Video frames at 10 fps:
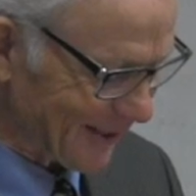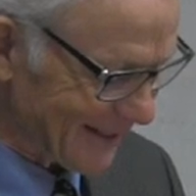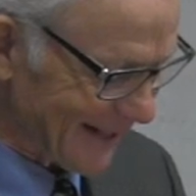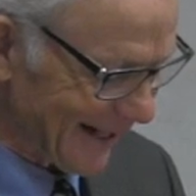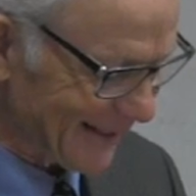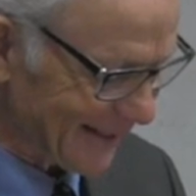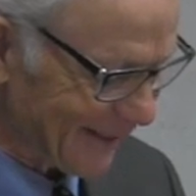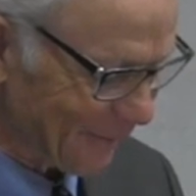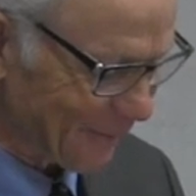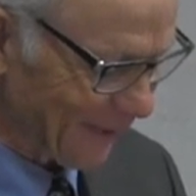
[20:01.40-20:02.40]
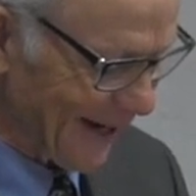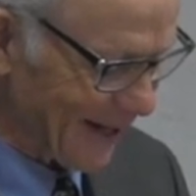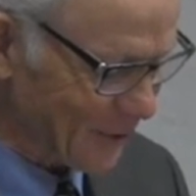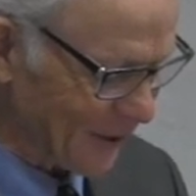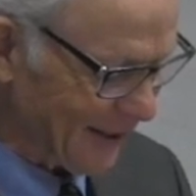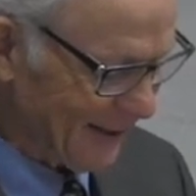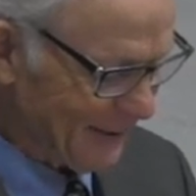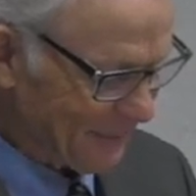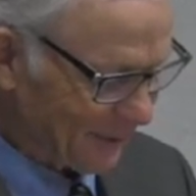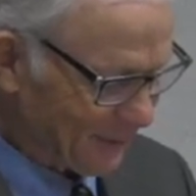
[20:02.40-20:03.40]
to death in the flesh,
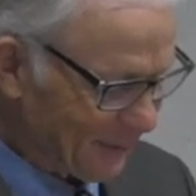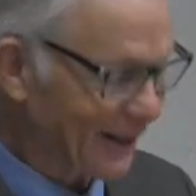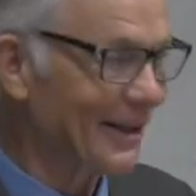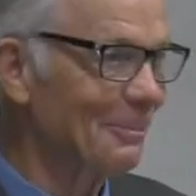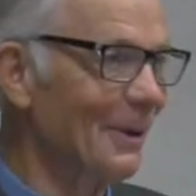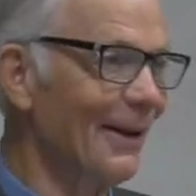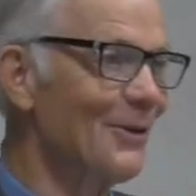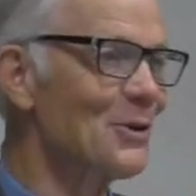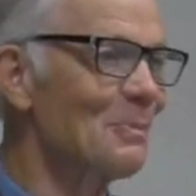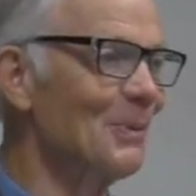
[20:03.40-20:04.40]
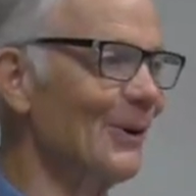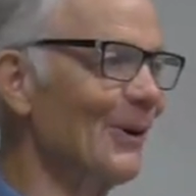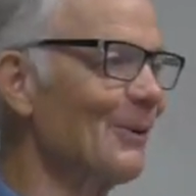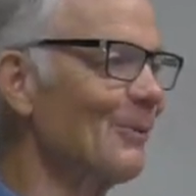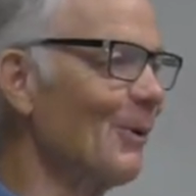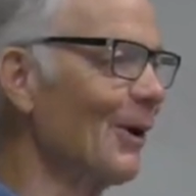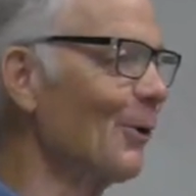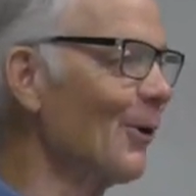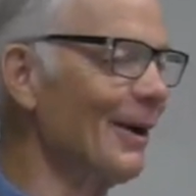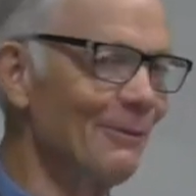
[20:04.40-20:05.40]
but quickened by the Spirit. What a
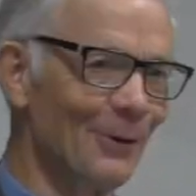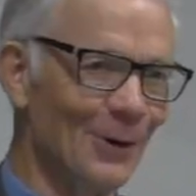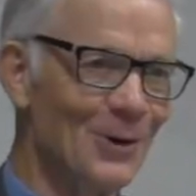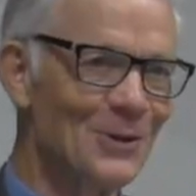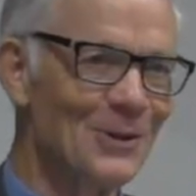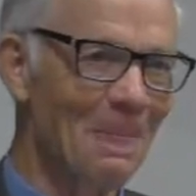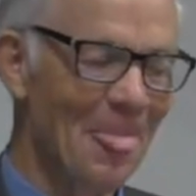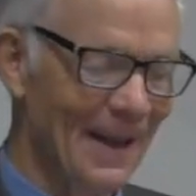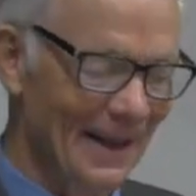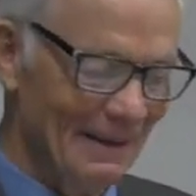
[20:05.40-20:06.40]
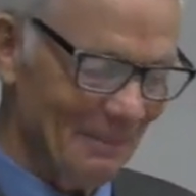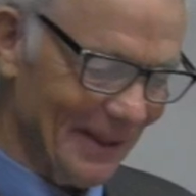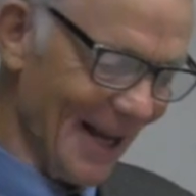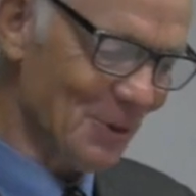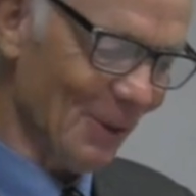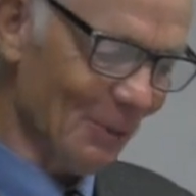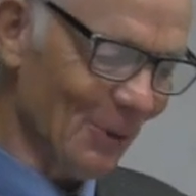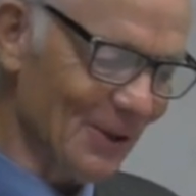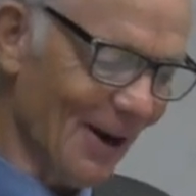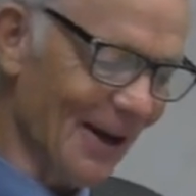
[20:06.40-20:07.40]
great verse. But that's what
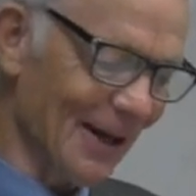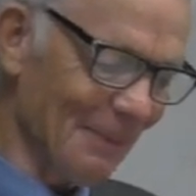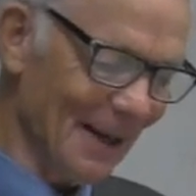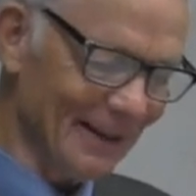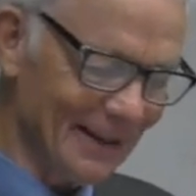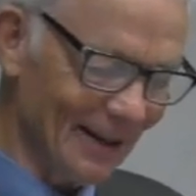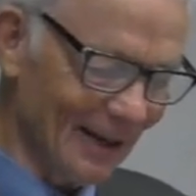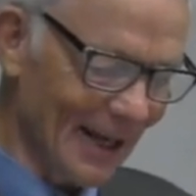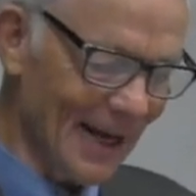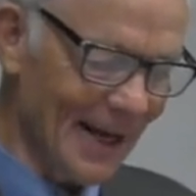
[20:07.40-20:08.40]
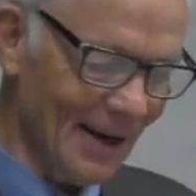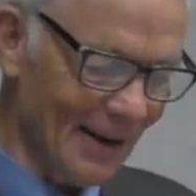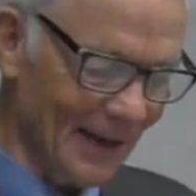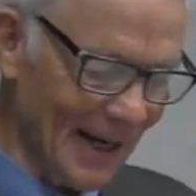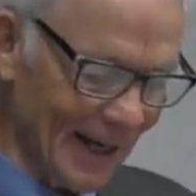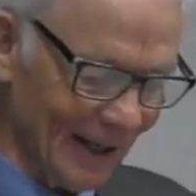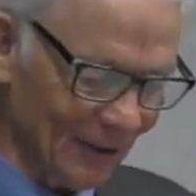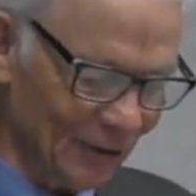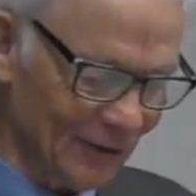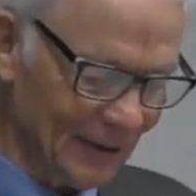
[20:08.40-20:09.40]
we're talking about there, laying on the
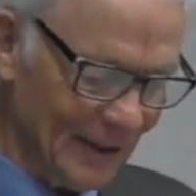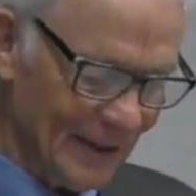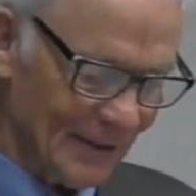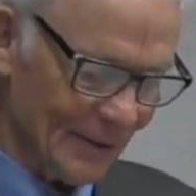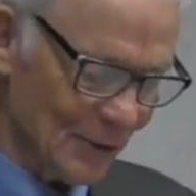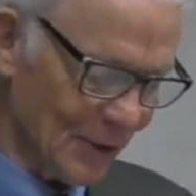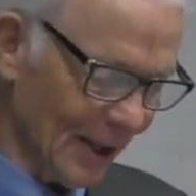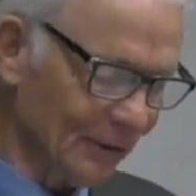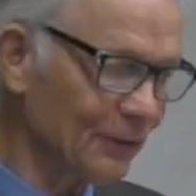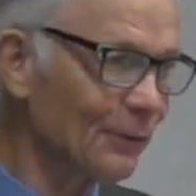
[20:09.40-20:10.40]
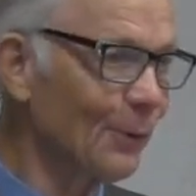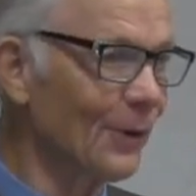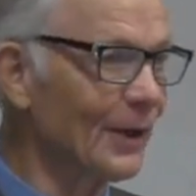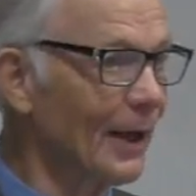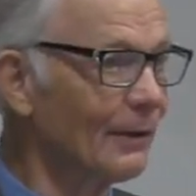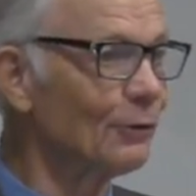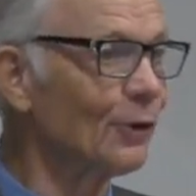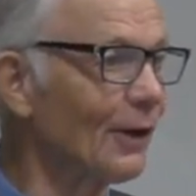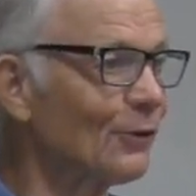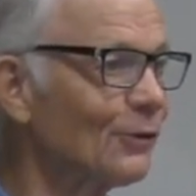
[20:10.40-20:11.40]
hands the just for the
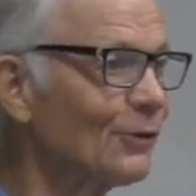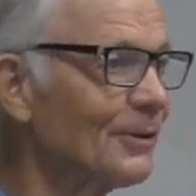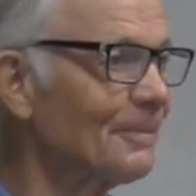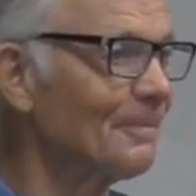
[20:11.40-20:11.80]
unjust.